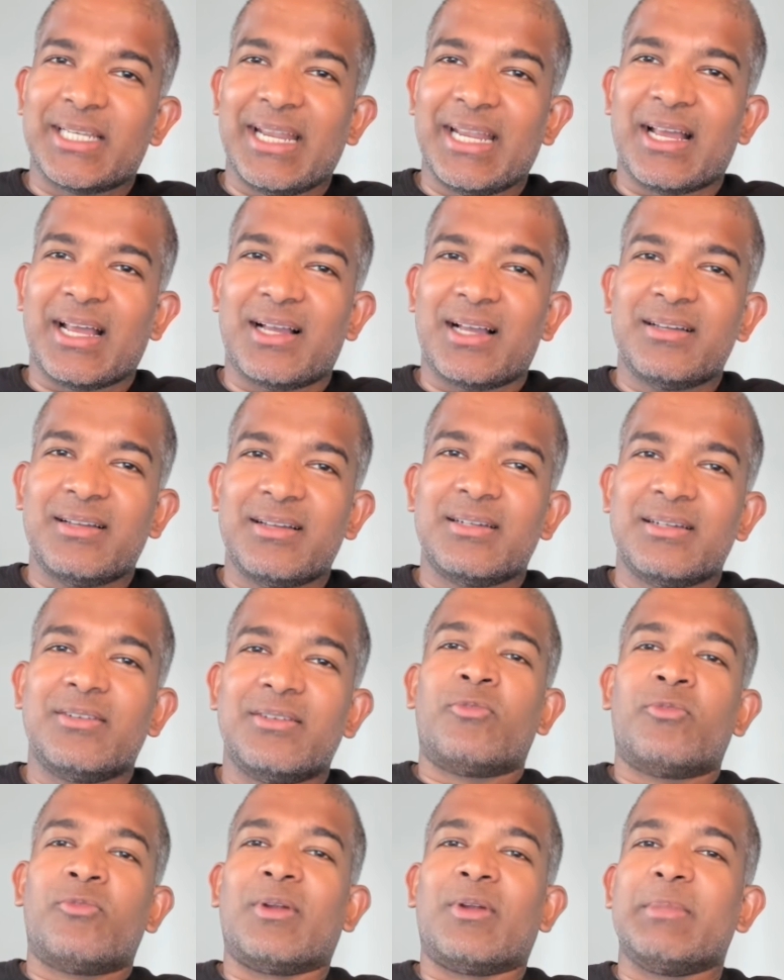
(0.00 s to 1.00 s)
data.
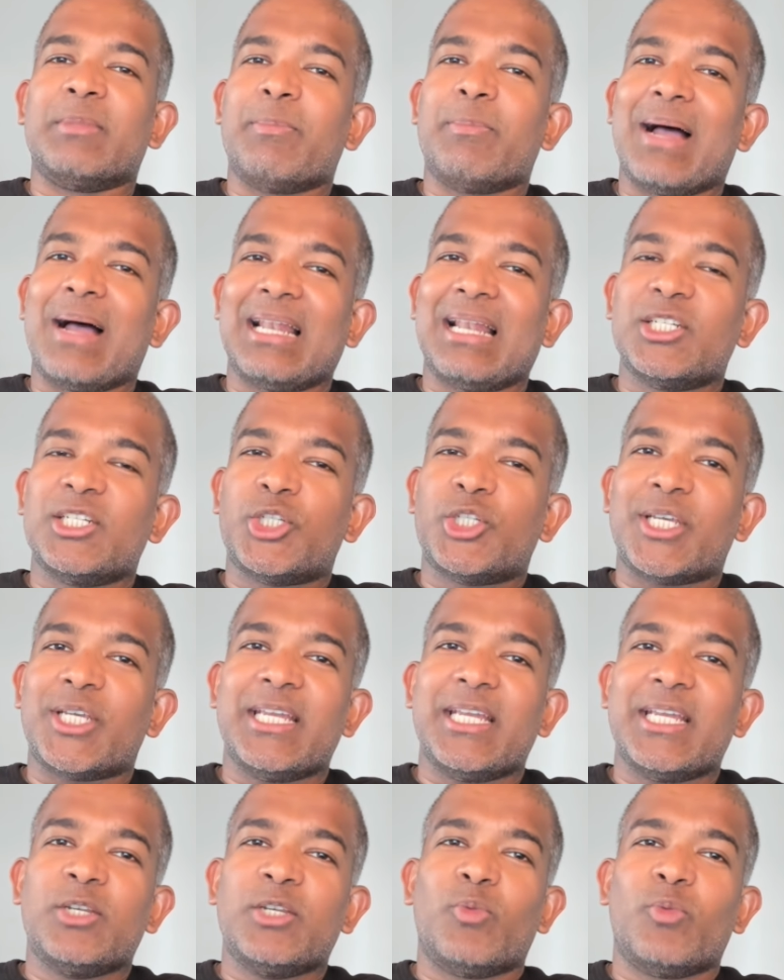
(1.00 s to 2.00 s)
From the balance
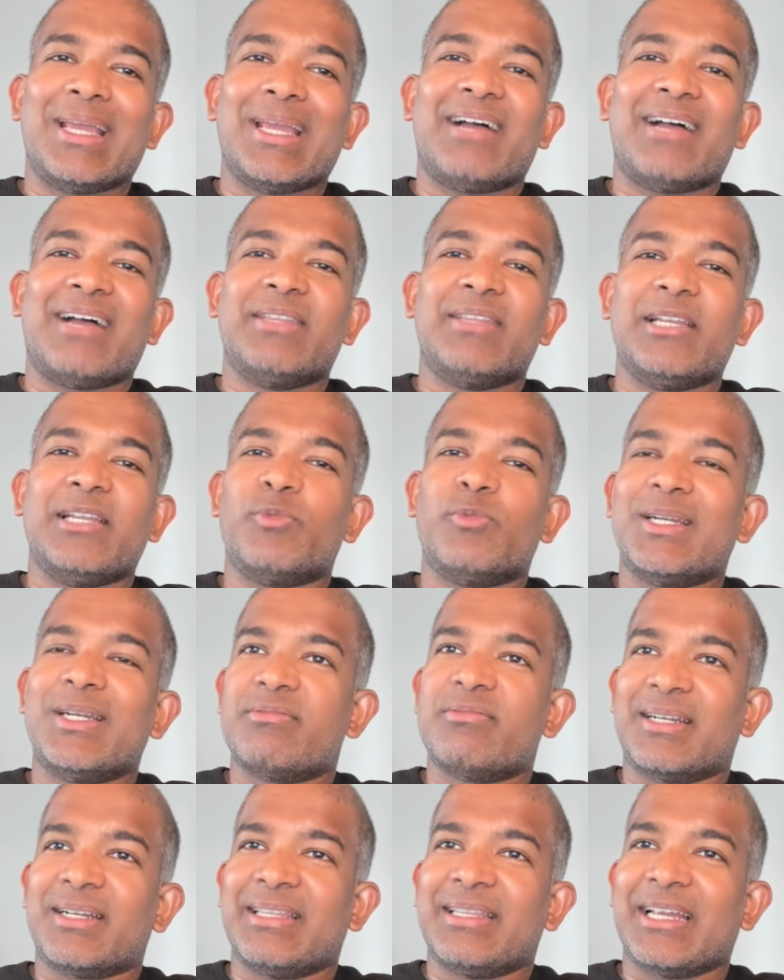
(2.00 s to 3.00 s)
sheet, we have the
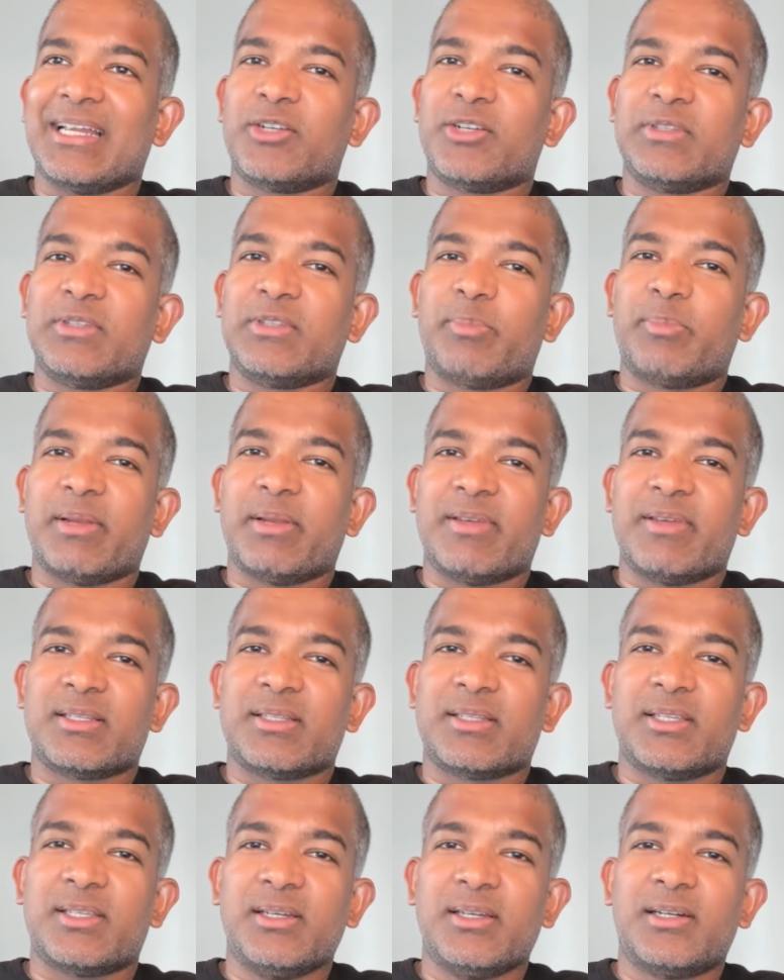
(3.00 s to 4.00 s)
inventory at the end of the
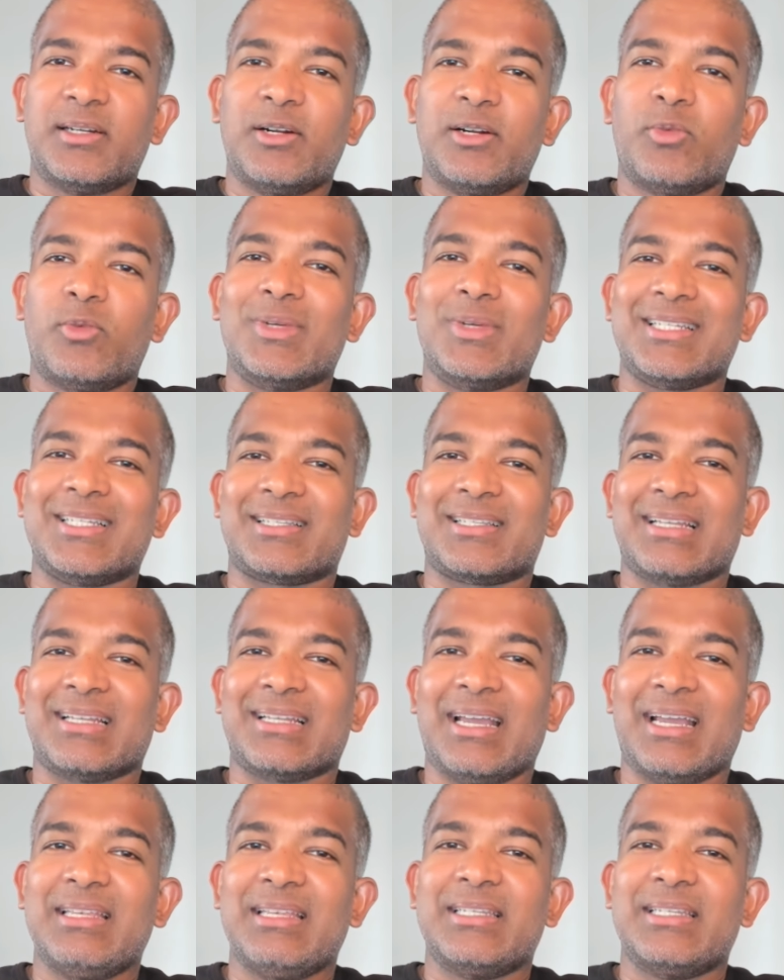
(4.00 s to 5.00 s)
previous year, which is
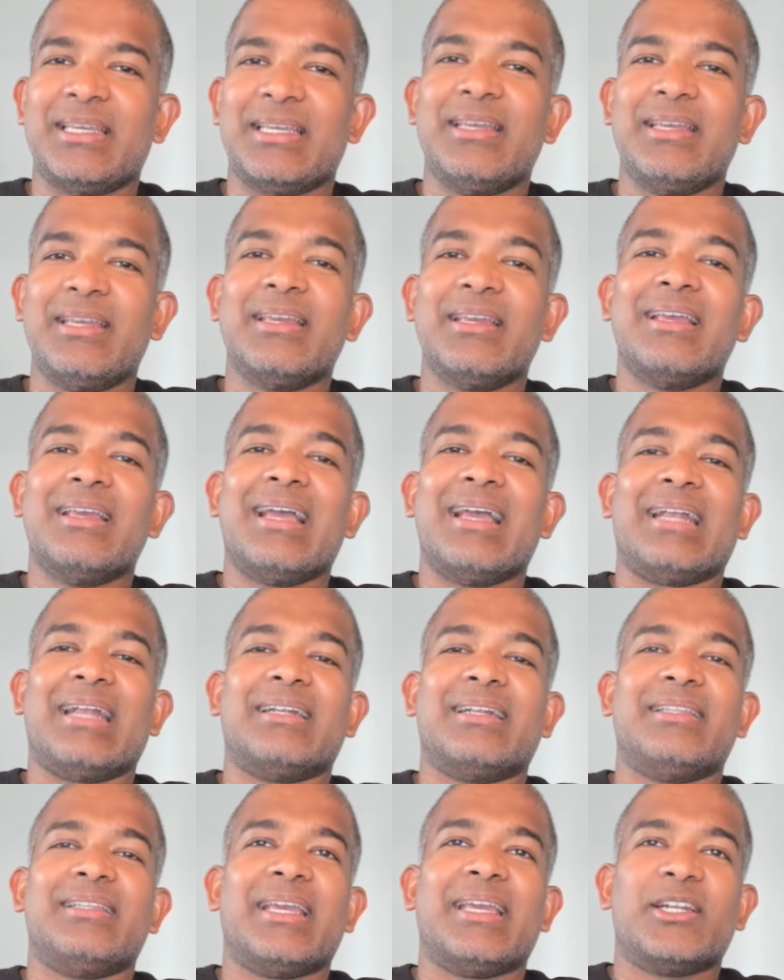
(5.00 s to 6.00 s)
90, and
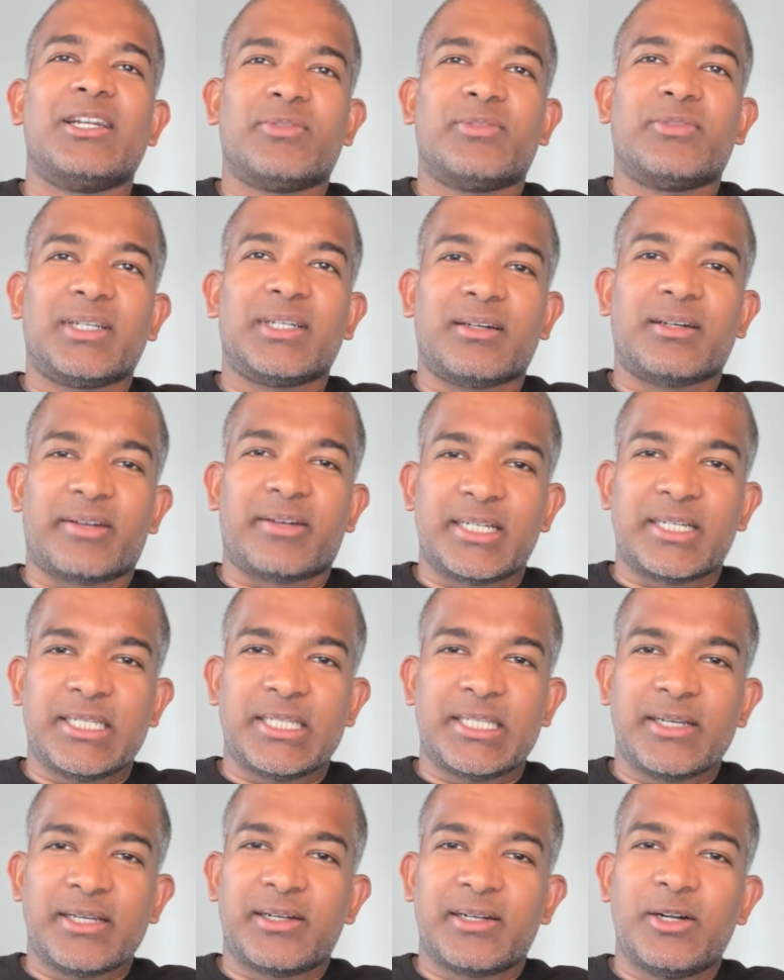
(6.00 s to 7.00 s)
at the end of the current
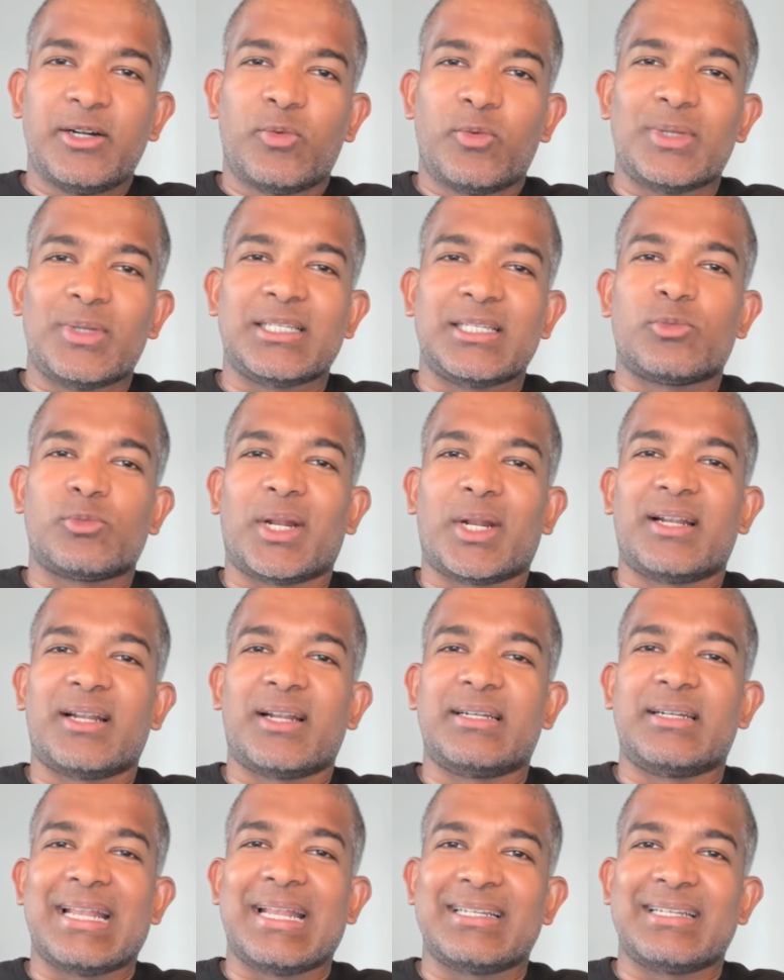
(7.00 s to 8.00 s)
year, which is
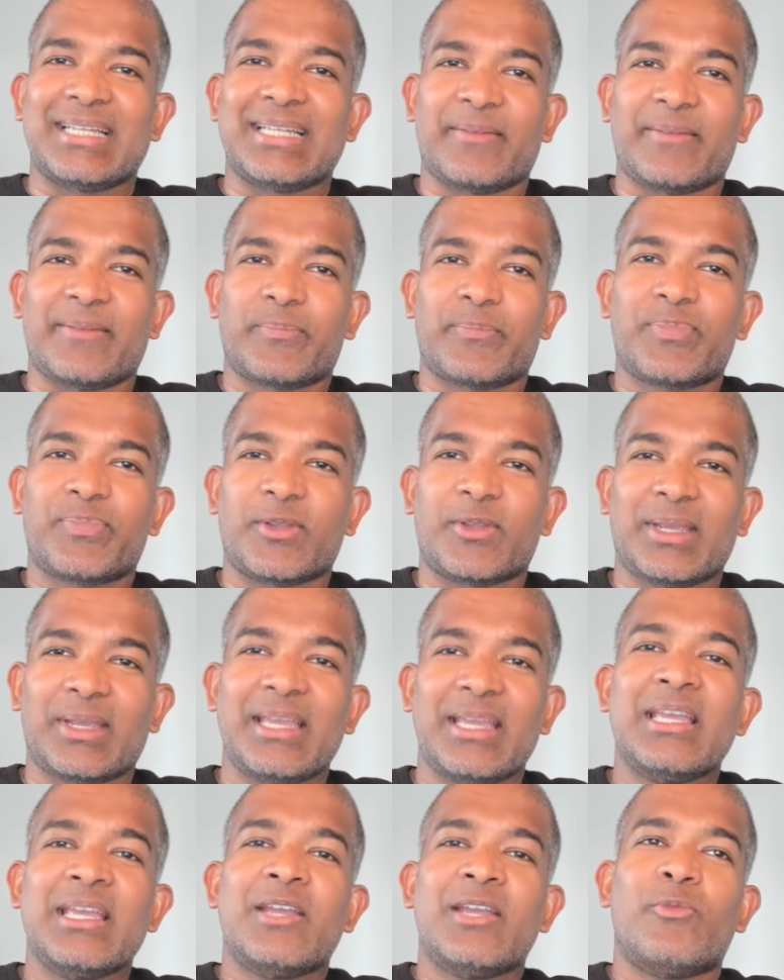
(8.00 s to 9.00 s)
110.
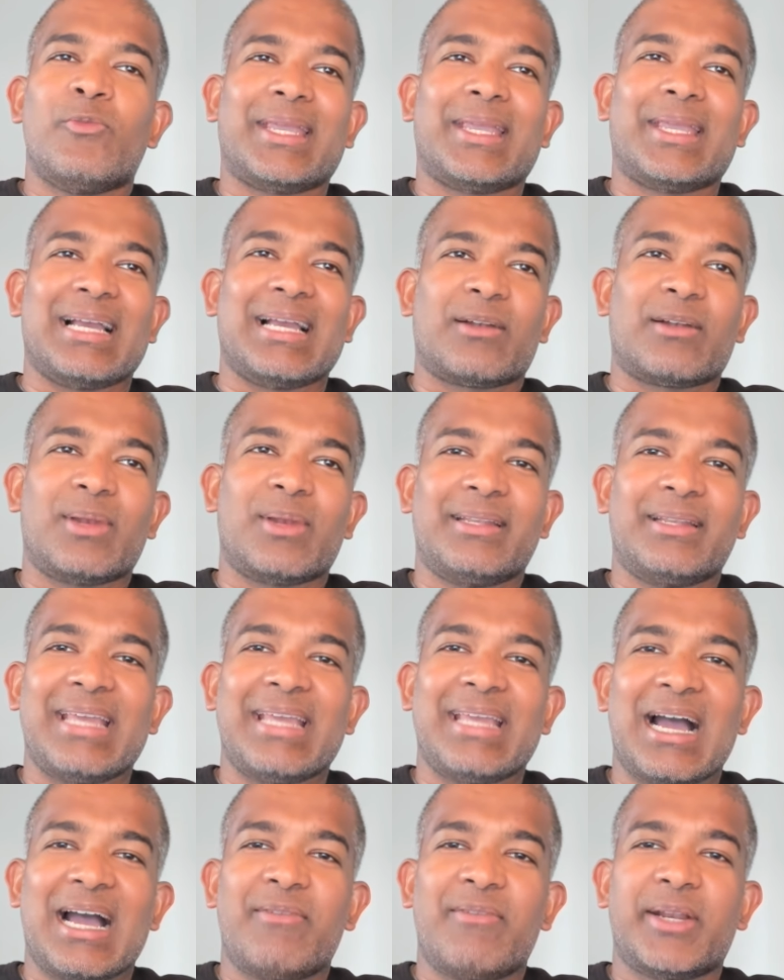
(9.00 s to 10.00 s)
Okay, we calculate
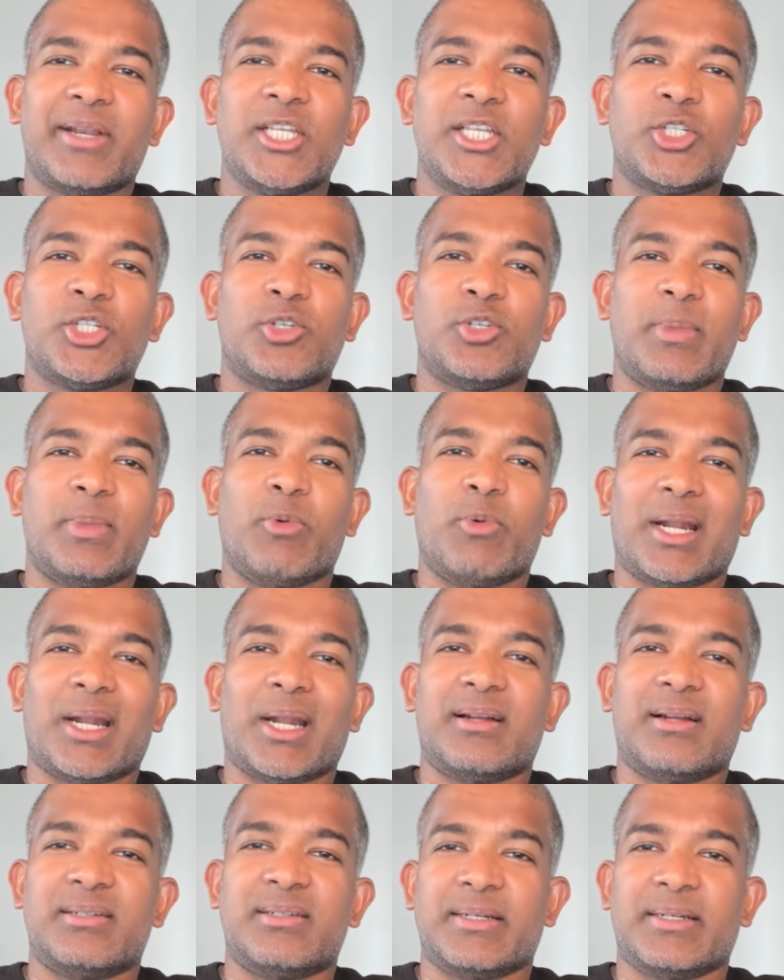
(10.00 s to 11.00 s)
the average to be
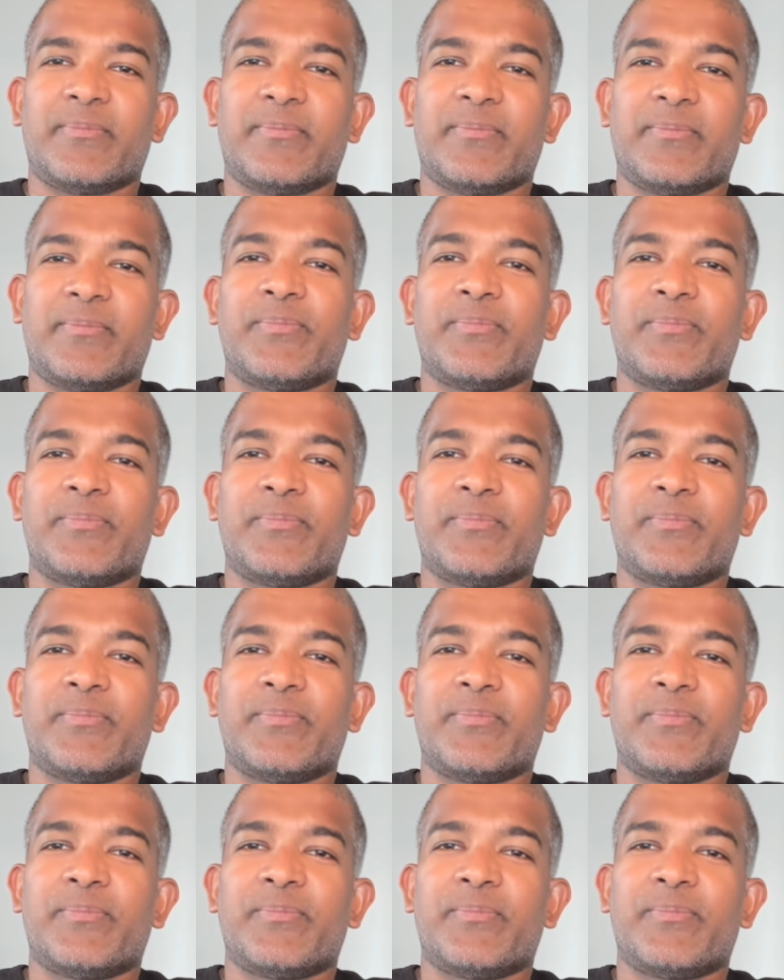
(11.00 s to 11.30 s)
100.